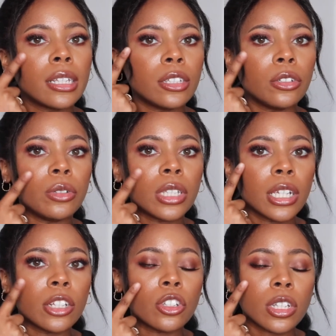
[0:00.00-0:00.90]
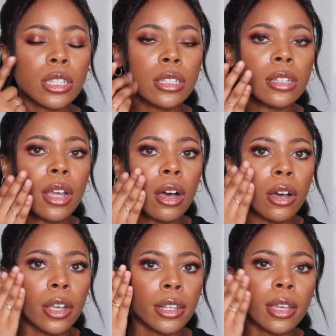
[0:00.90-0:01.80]
use it just
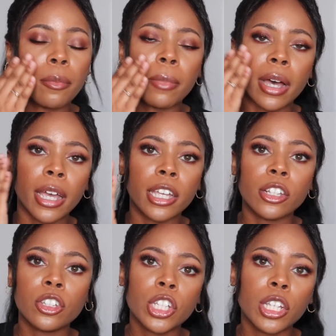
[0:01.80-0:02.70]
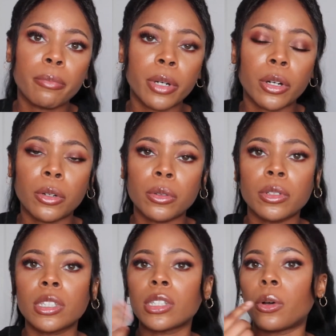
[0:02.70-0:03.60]
on my
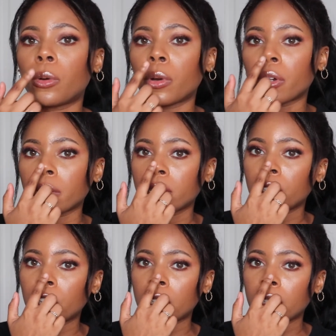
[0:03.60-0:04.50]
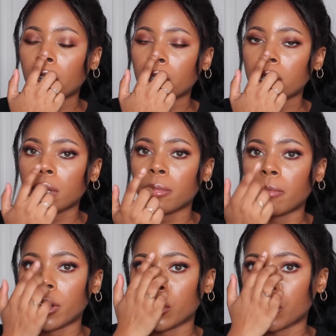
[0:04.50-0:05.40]
cheekbones or just on the tip of
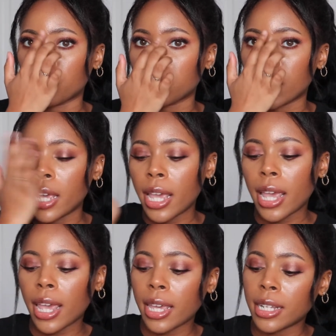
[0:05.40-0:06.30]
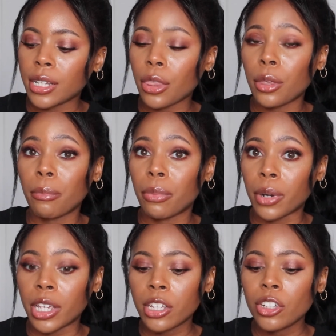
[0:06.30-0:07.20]
my nose and the
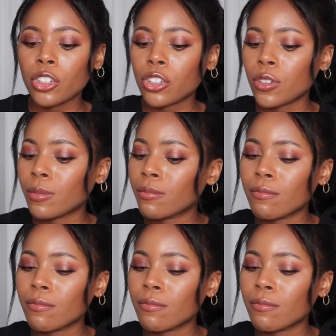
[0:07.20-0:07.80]
bridge.